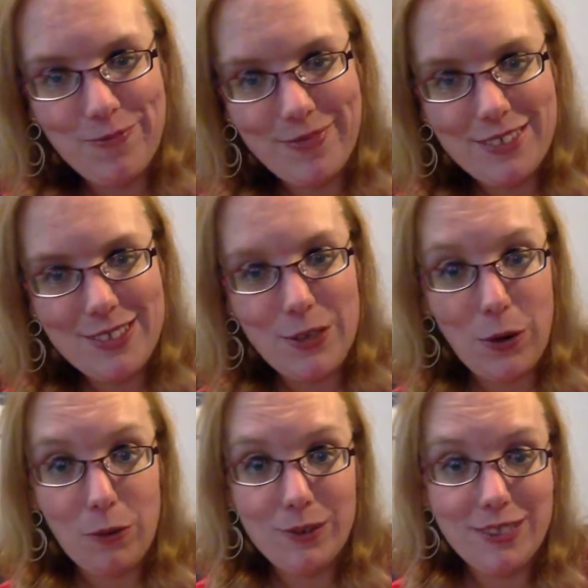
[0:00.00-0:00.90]

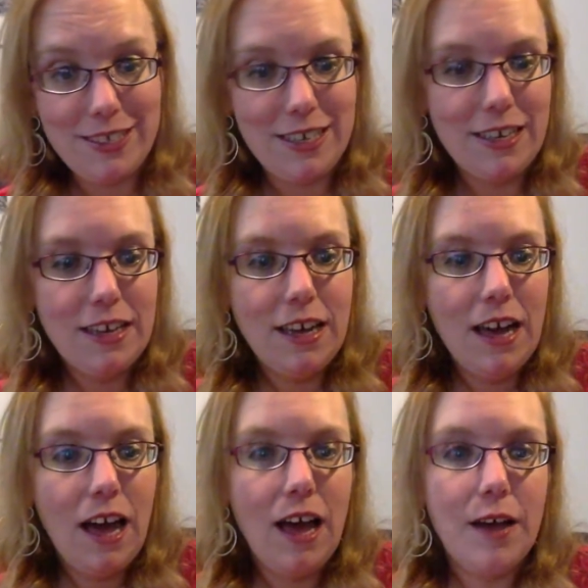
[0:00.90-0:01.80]
So we'll see.
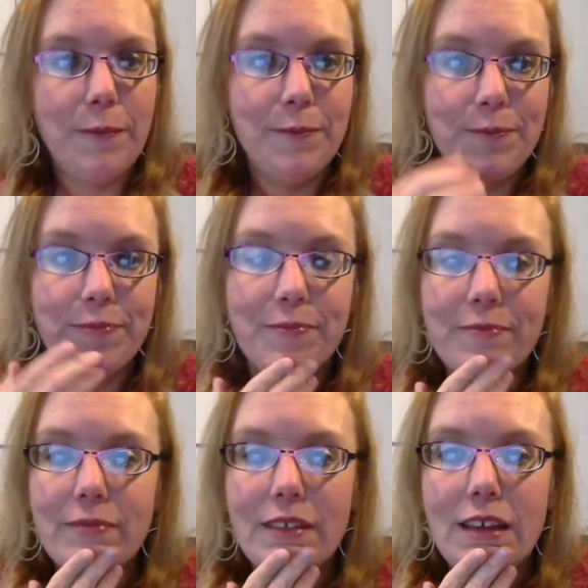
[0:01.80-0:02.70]
And
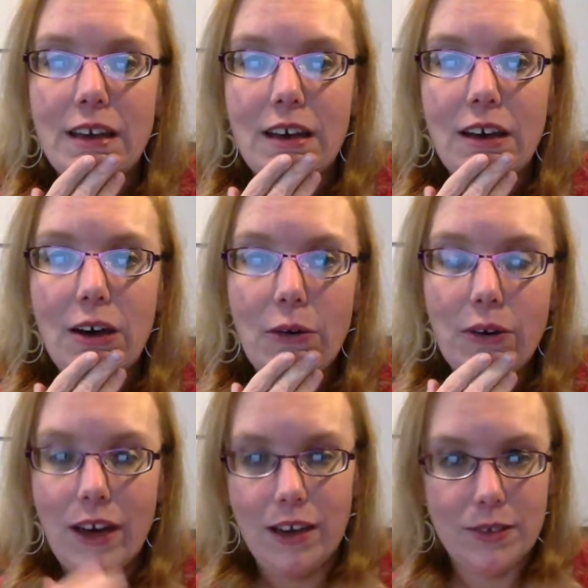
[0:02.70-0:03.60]

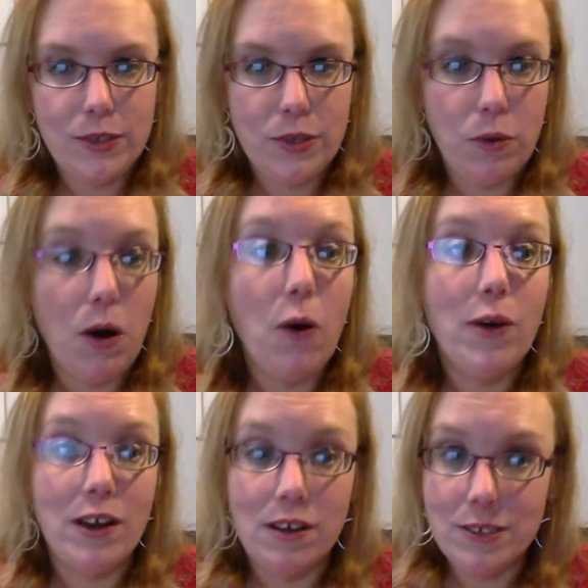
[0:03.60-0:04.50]
also
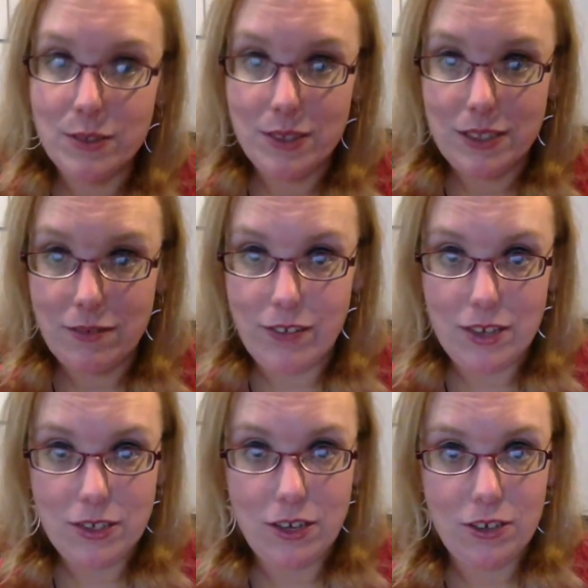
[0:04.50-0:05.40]
since I've
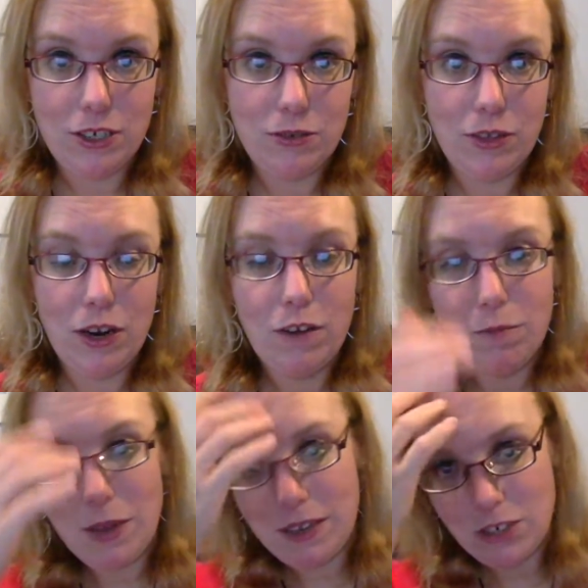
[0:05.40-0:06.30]
last talked to you, there have
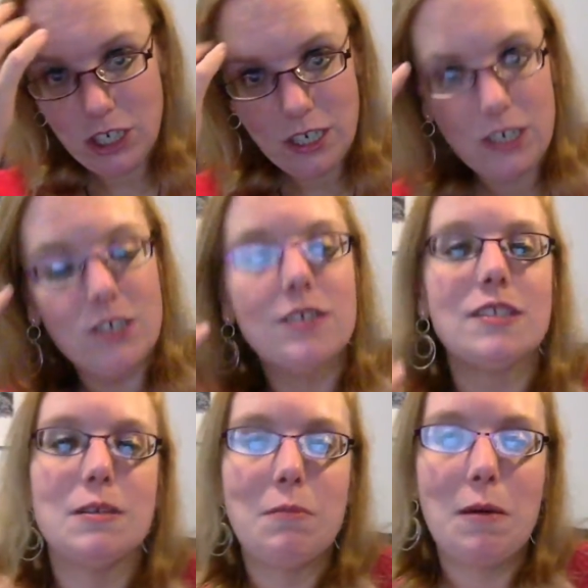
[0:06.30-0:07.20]
been changes
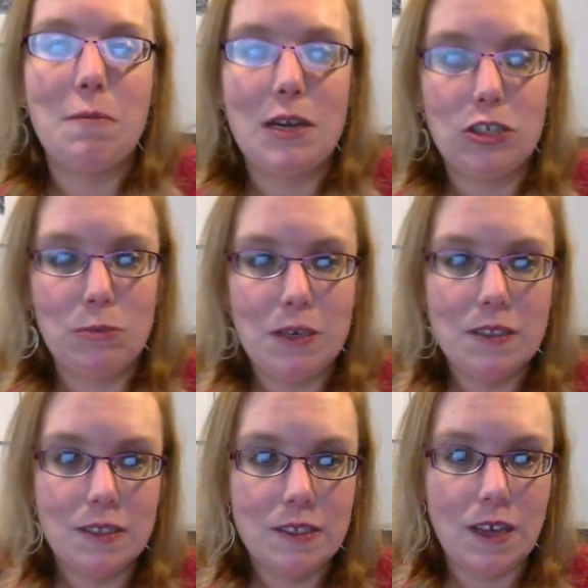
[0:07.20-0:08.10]
in my
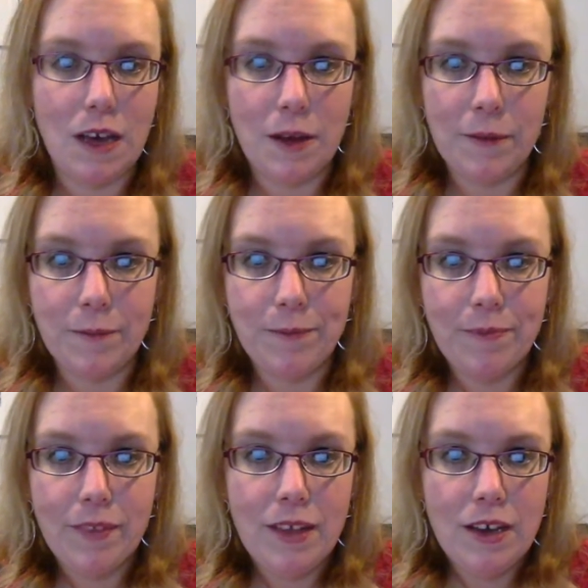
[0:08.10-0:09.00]
measurements.
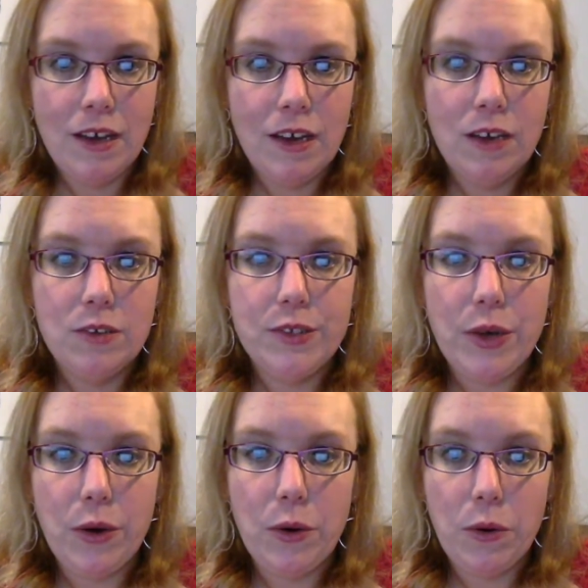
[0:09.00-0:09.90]

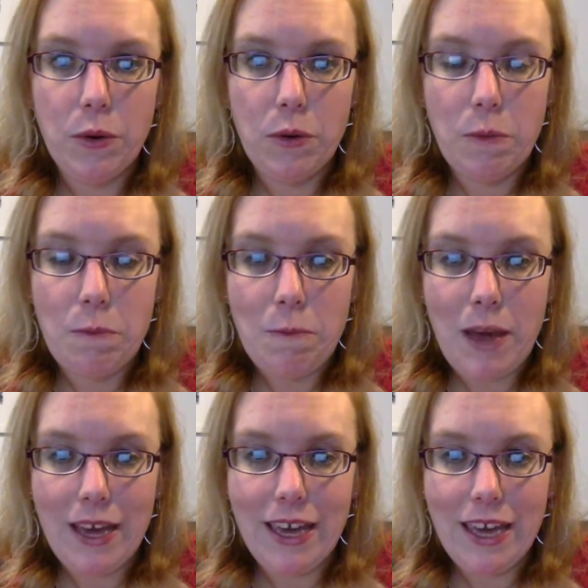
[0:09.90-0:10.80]
So
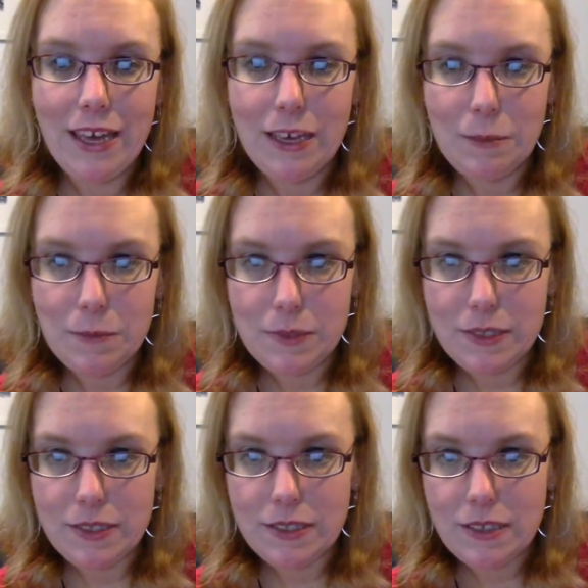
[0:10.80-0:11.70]
my
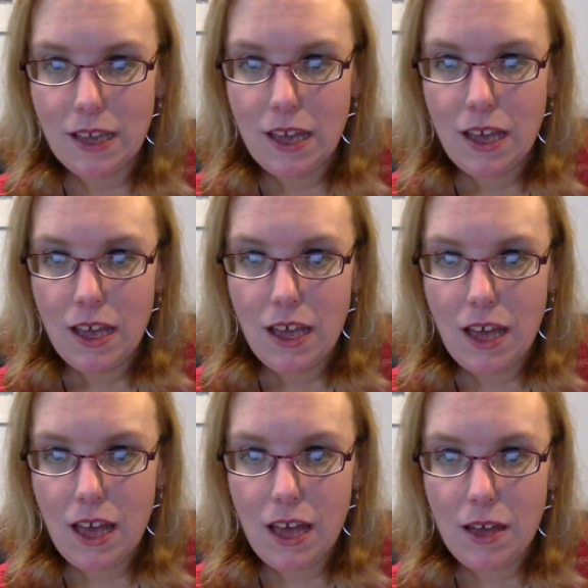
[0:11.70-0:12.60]
hips,
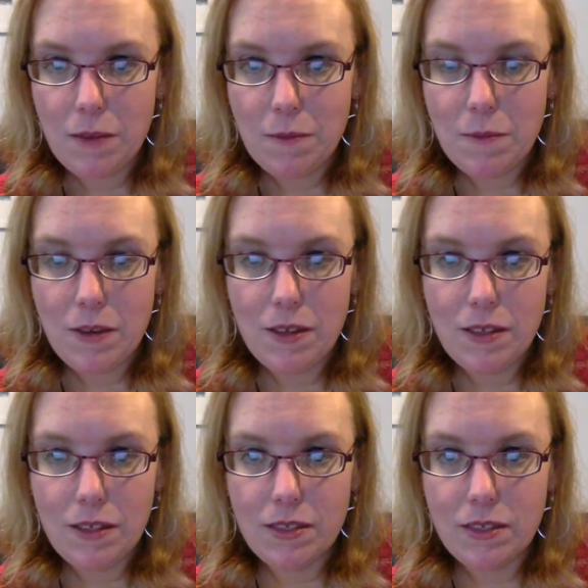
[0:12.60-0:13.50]
the
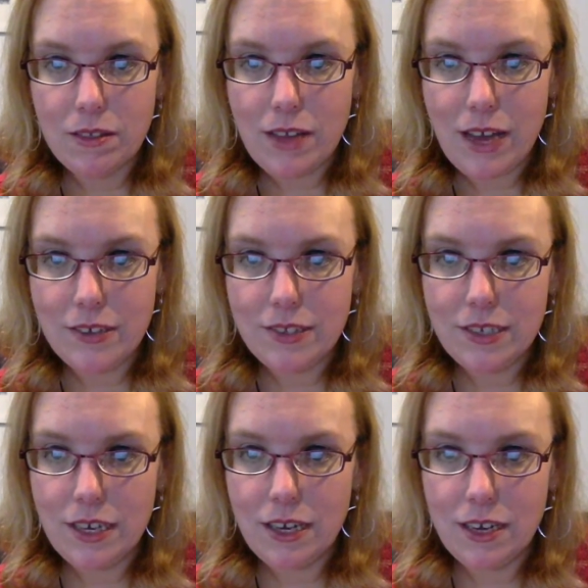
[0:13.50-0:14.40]

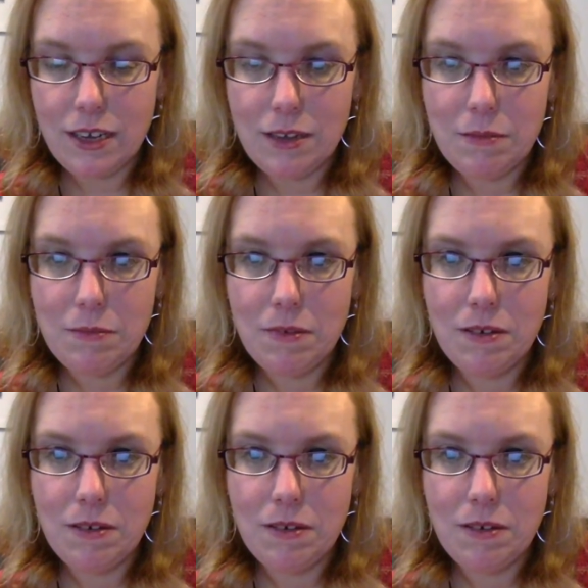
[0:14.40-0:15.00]
last time...